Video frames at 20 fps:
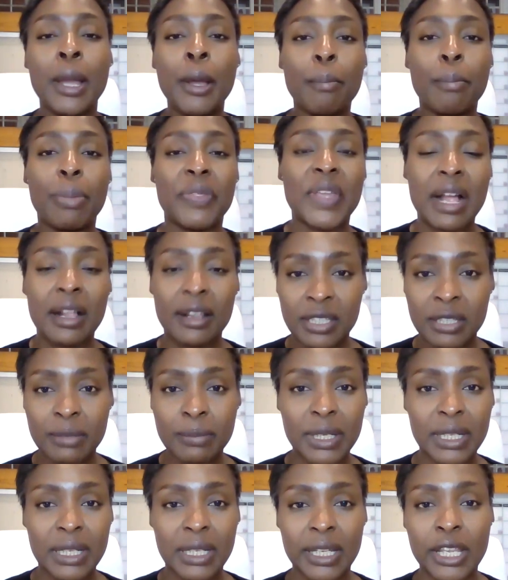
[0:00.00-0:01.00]
But then
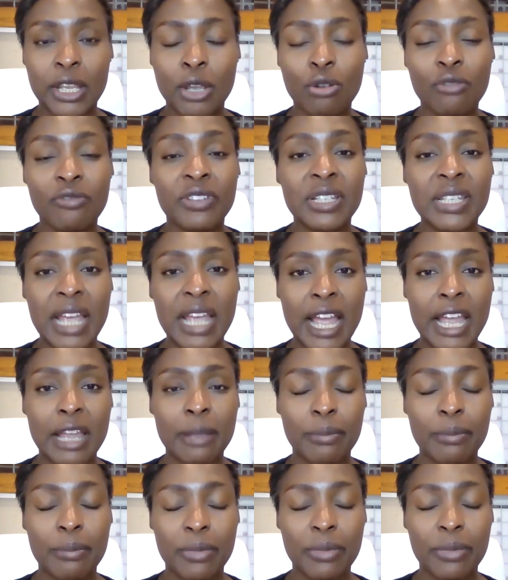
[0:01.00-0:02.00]
ultimately, over
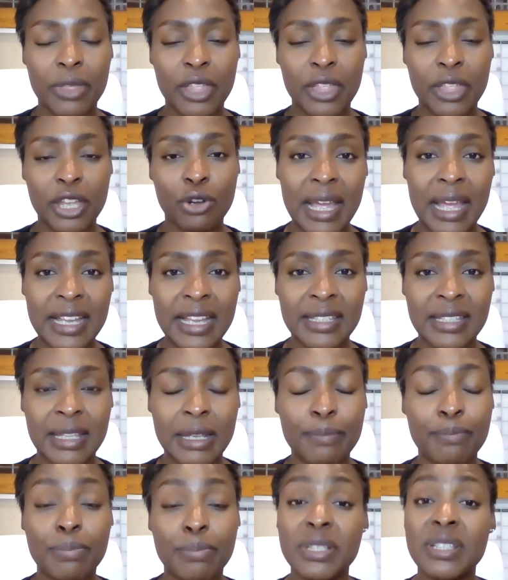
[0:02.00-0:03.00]
time, they realized
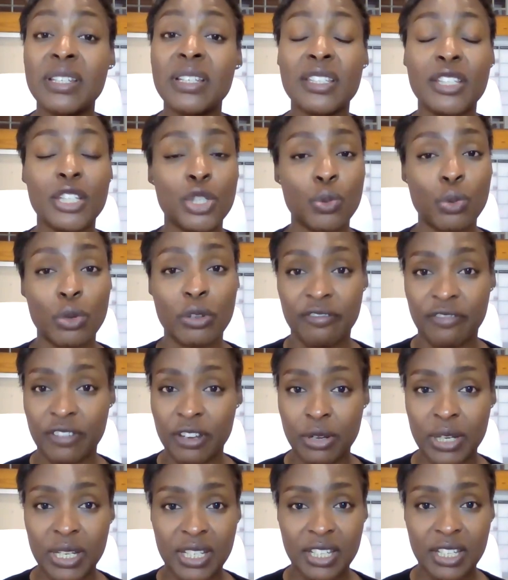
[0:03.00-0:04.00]
that businesses were
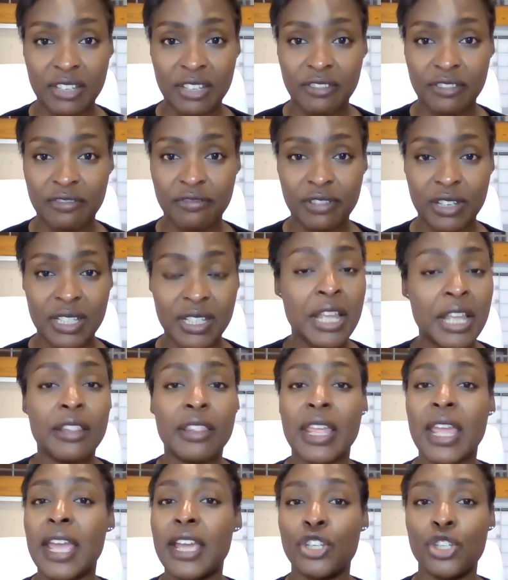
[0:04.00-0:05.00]
very different.
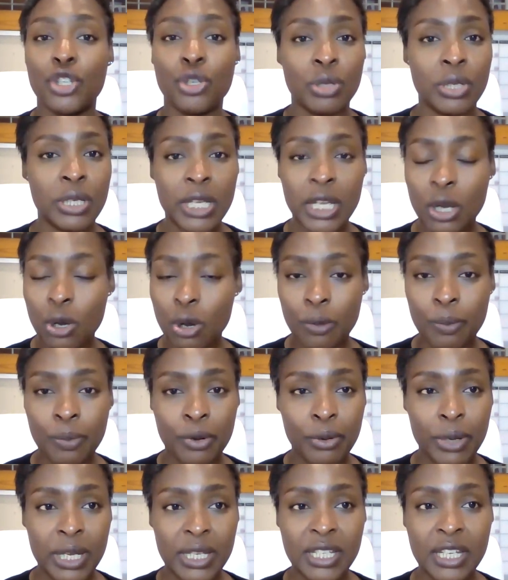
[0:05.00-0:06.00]
They had unique
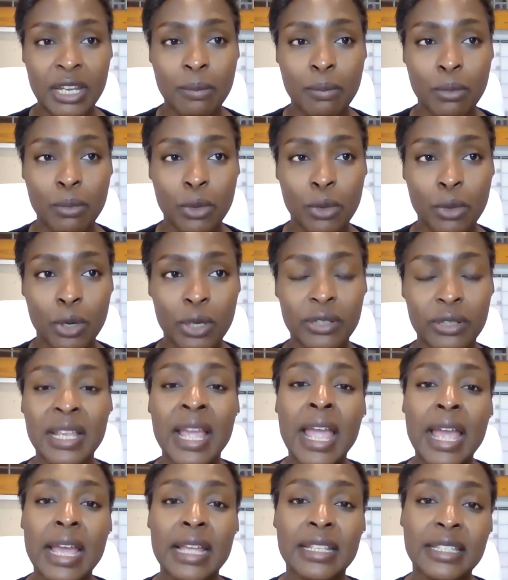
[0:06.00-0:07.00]
operating models,
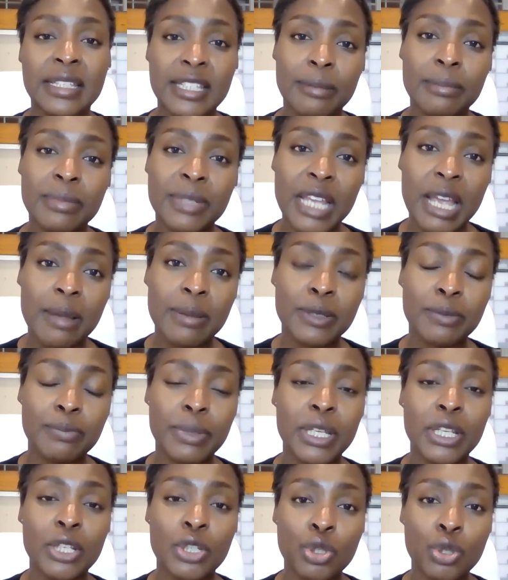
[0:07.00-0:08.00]
and sometimes
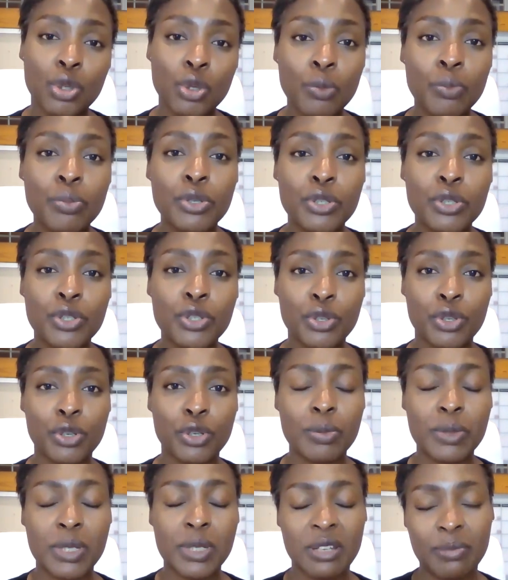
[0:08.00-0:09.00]
being too
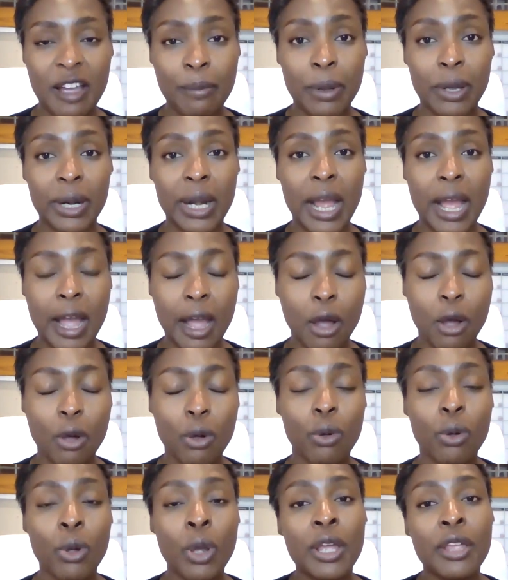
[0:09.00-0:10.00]
prescriptive about
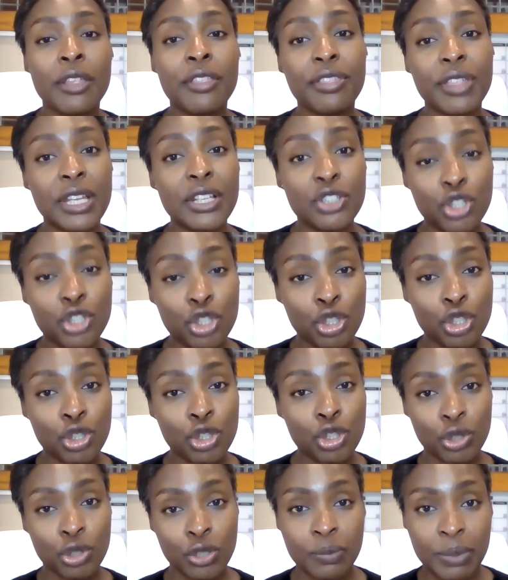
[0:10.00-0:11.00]
how things
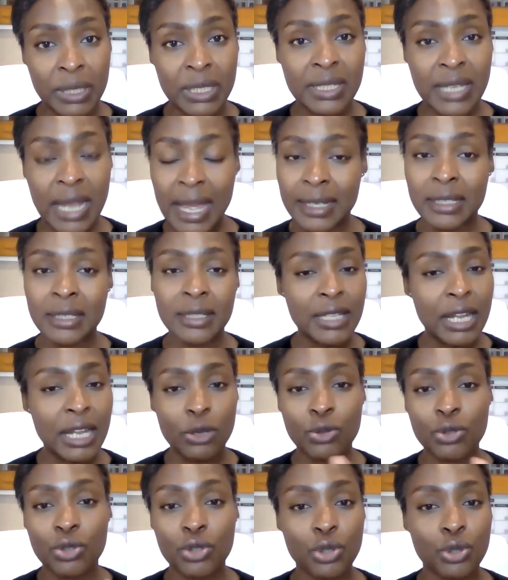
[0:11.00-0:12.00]
should be done,
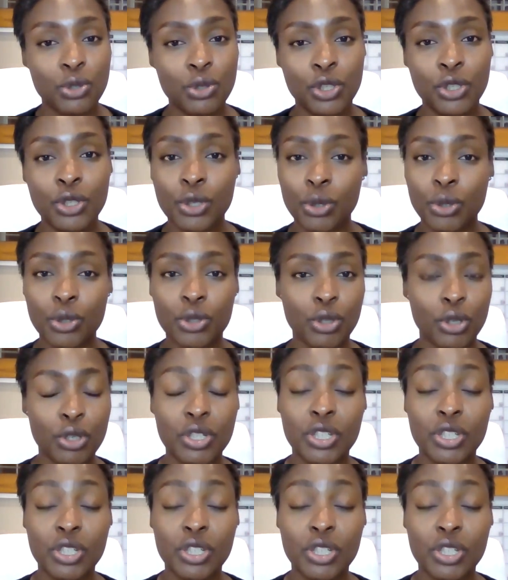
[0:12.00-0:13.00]
down to,
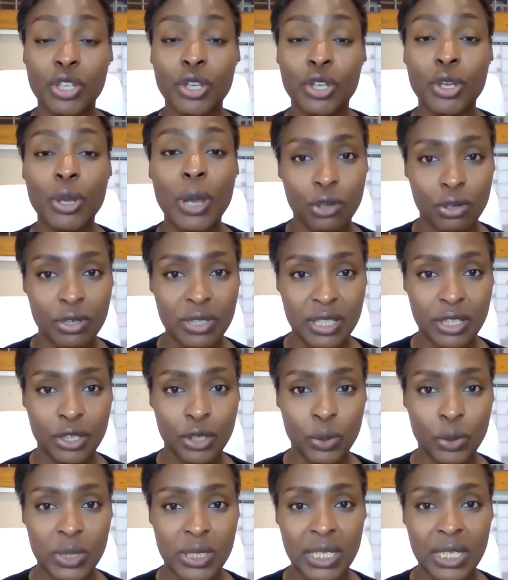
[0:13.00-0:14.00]
dotting your I's and crossing
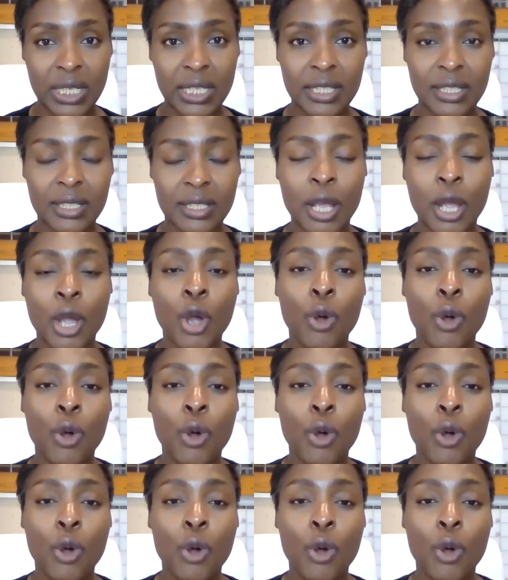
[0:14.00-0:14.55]
your T's,